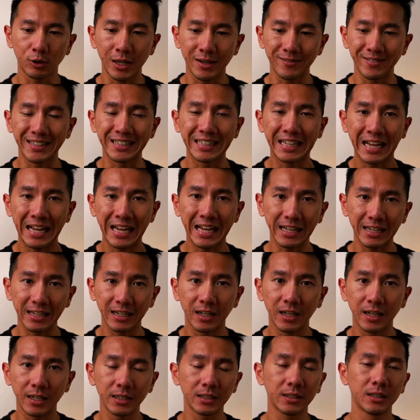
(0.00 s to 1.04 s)
to have a
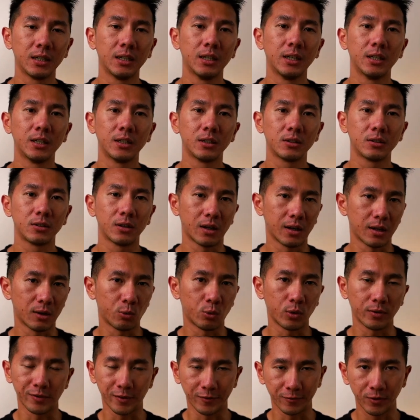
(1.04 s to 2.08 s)
tagline uh,
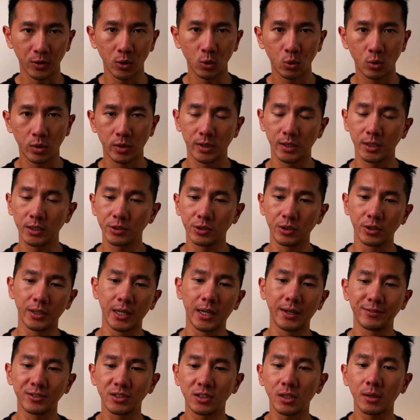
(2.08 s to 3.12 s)
with a few words to kind
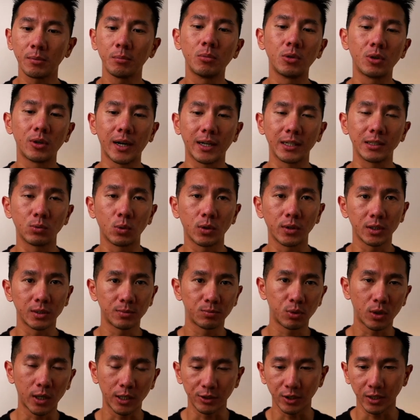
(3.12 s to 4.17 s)
of summarize what this
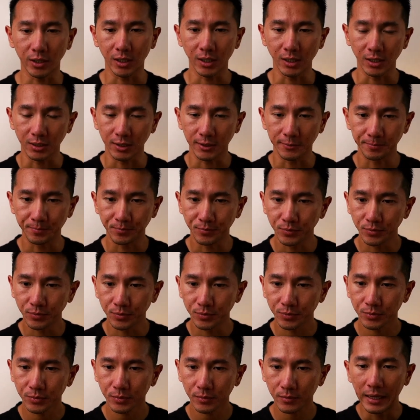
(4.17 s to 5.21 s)
project is.
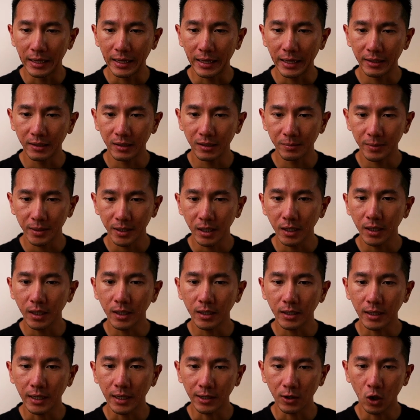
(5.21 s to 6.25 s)
And in the
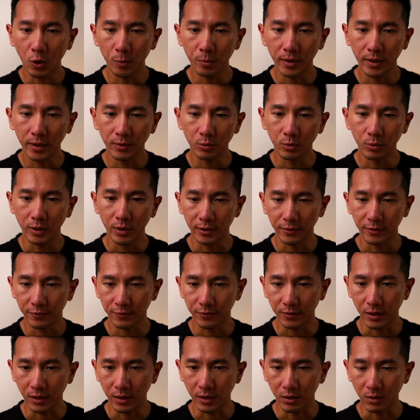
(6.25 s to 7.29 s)
beginning, I opened with
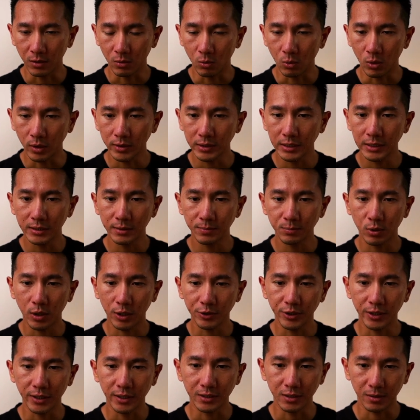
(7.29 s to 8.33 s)
uh, what this
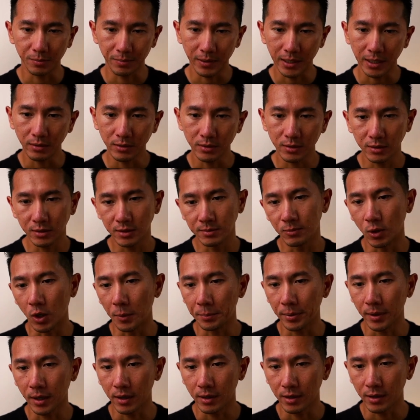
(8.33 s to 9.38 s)
project is about. It's a small
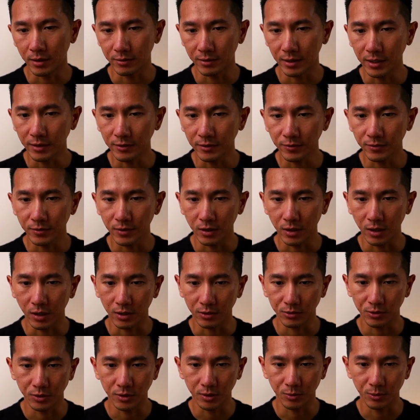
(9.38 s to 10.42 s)
paragraph, uh,
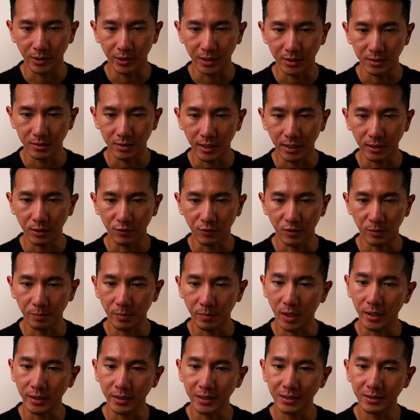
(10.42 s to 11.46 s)
so it's a redesign of a
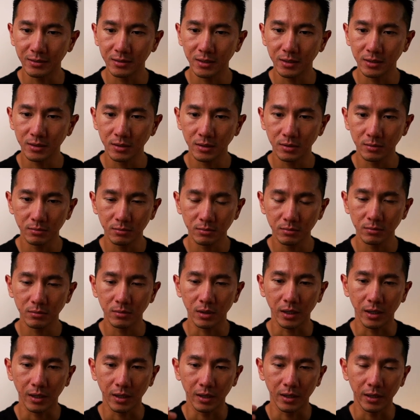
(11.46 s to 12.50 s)
parking system
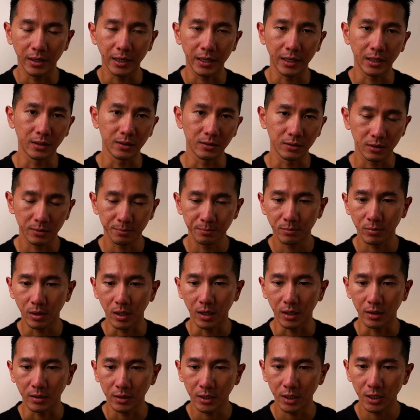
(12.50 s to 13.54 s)
uh, and
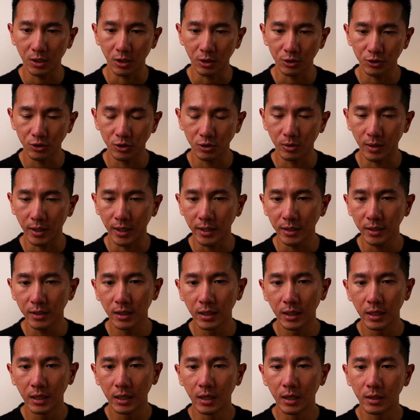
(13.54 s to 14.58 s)
uh, kiosk U I.
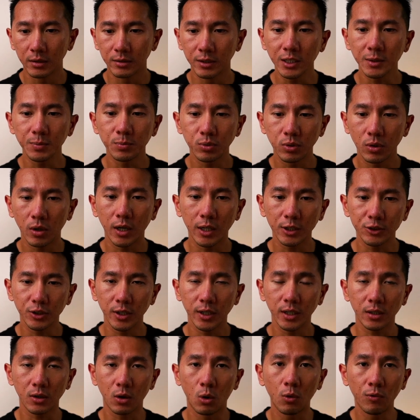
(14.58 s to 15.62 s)
This
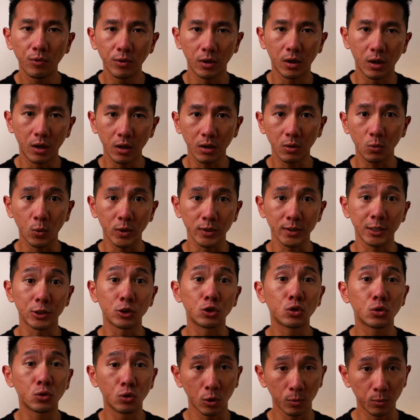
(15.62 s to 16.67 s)
project overall was a
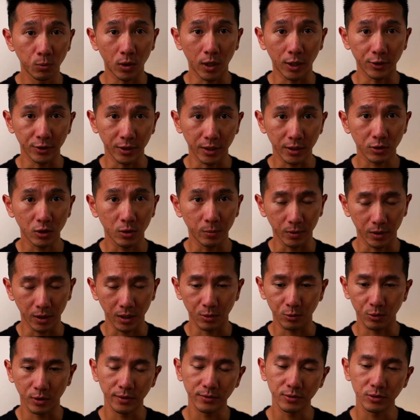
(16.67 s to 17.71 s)
school project to
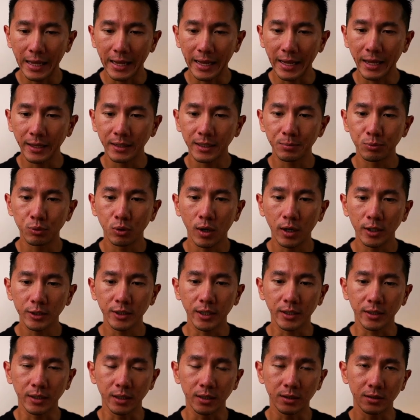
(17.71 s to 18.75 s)
begin with, and the
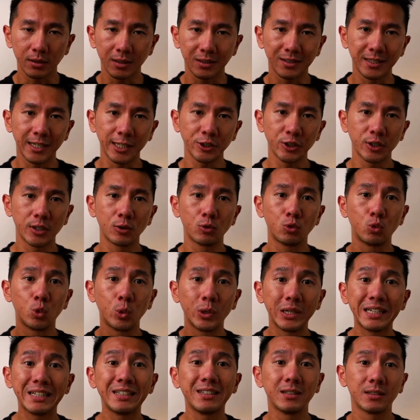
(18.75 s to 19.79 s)
project is essentially
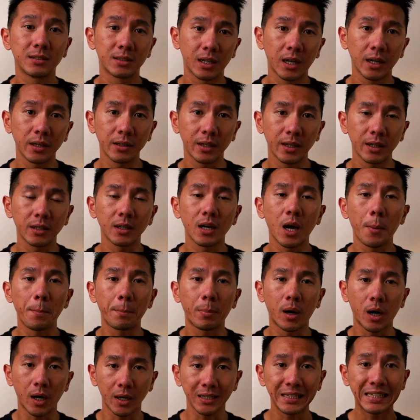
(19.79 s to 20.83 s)
redesigning a
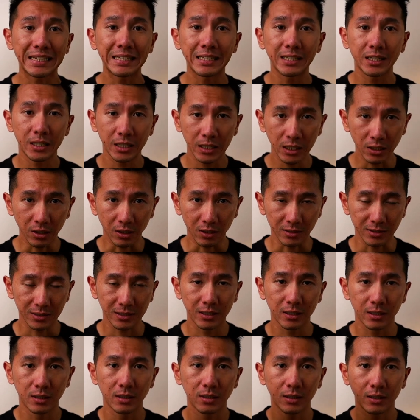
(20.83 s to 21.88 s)
parking kiosk
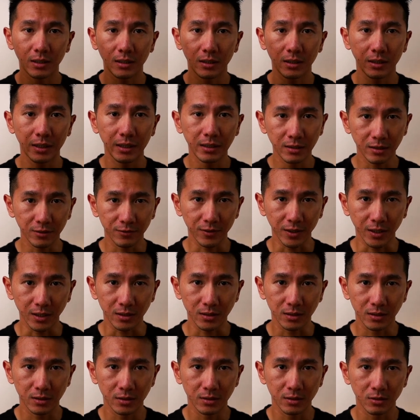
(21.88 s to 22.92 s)

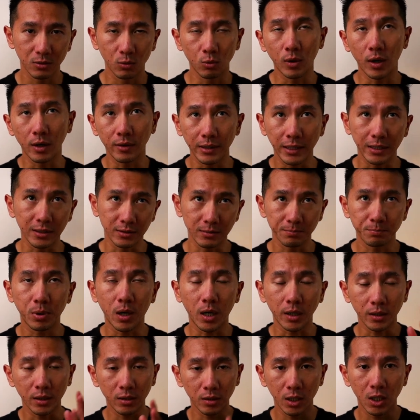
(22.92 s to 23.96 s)
interface. Well, it's
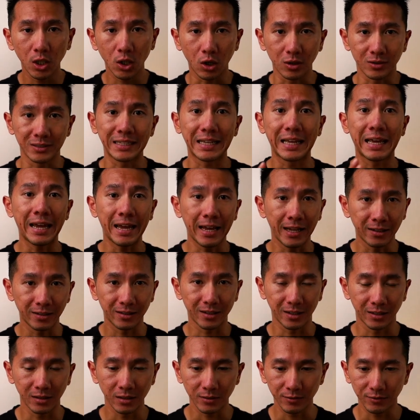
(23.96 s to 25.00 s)
parking kiosk and
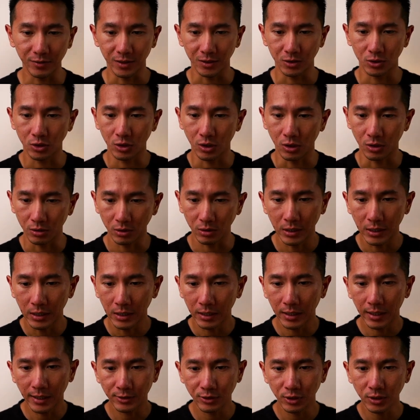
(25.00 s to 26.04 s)
the interface. So
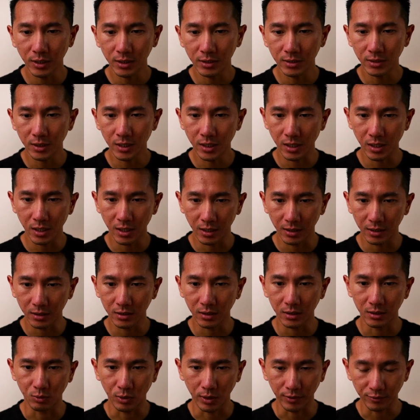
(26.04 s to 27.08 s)
as you can see here, this
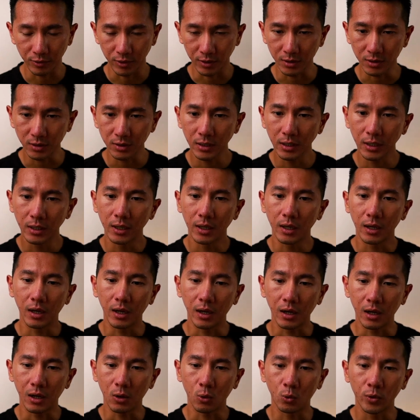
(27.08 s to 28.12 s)
is a reference.
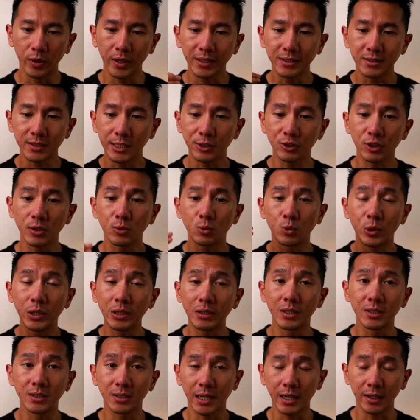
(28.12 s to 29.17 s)
Uh, we're essentially
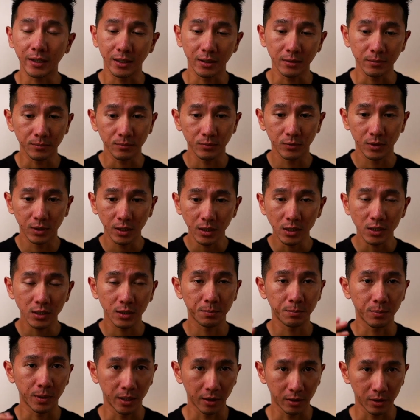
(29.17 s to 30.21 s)
redesigning this
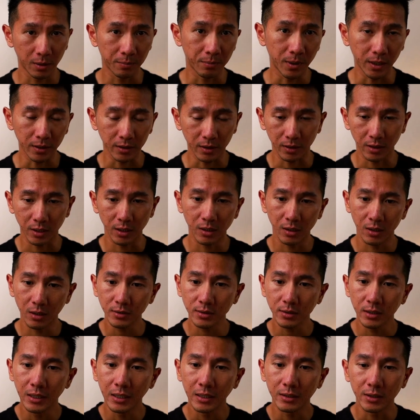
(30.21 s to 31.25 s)
particular parking
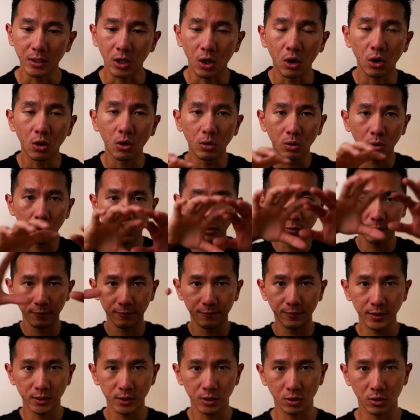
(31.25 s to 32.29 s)
kiosk, the whole
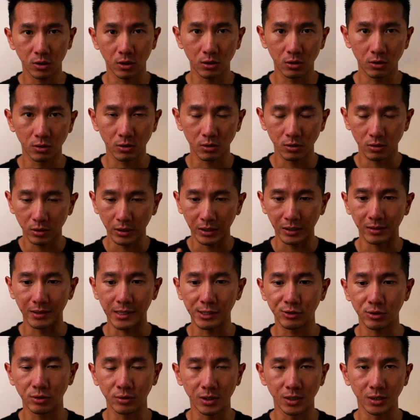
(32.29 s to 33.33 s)
physical
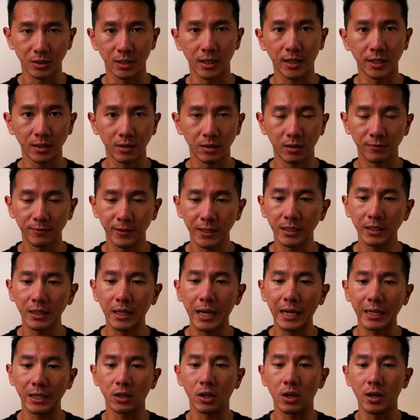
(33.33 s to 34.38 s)
industrial design of it,
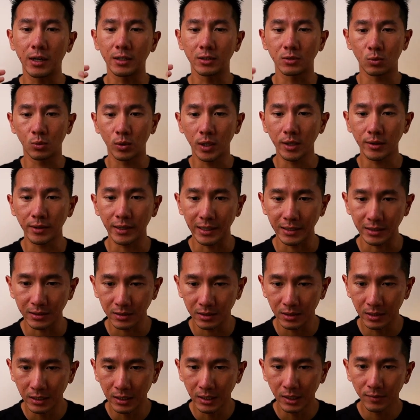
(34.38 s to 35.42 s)
and as well
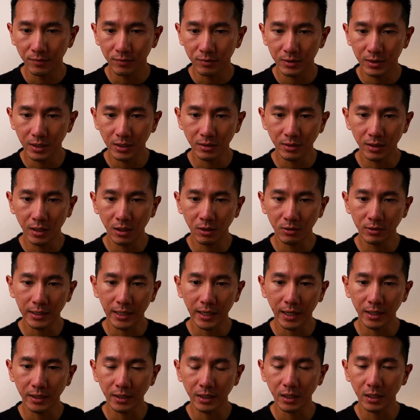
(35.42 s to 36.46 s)
as this little
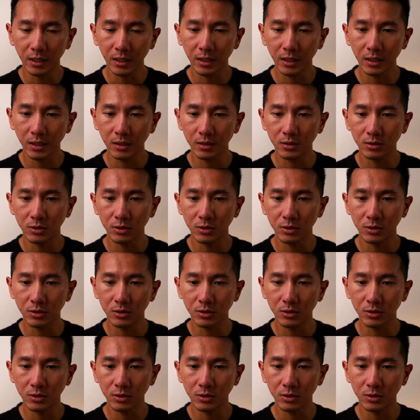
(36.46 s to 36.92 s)
tiny